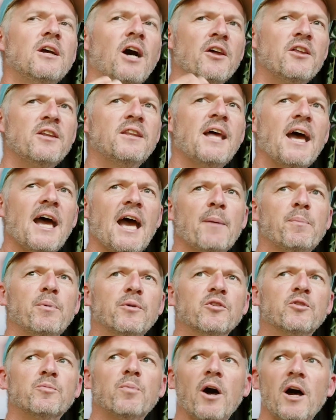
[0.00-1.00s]
I think that
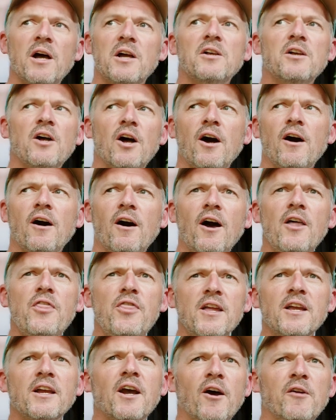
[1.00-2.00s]
happens. But I
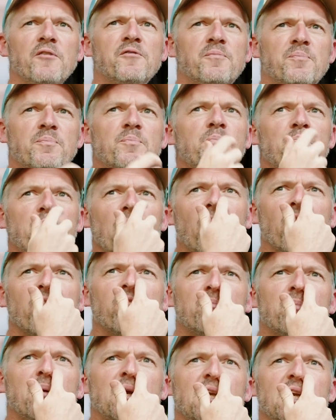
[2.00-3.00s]
think
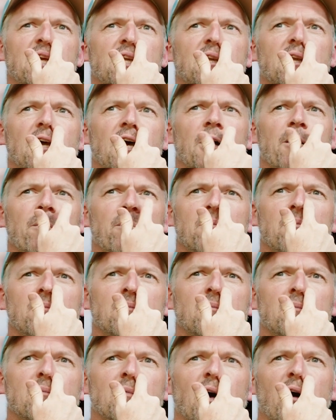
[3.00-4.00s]
I've been
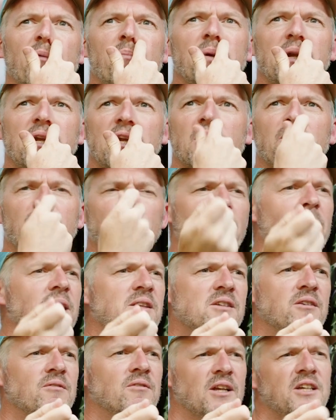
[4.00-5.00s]
in a
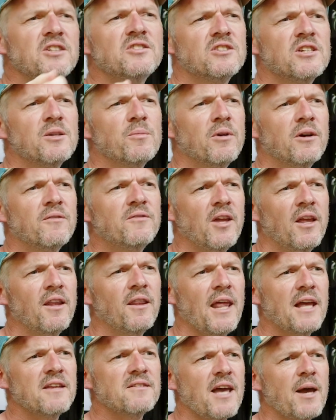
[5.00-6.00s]
romantic relationship where
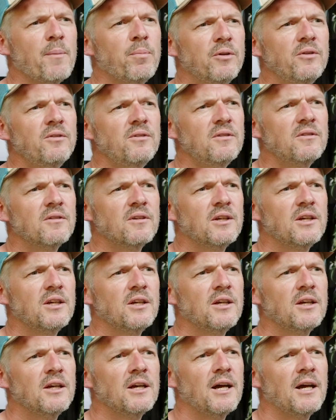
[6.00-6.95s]
that's happened.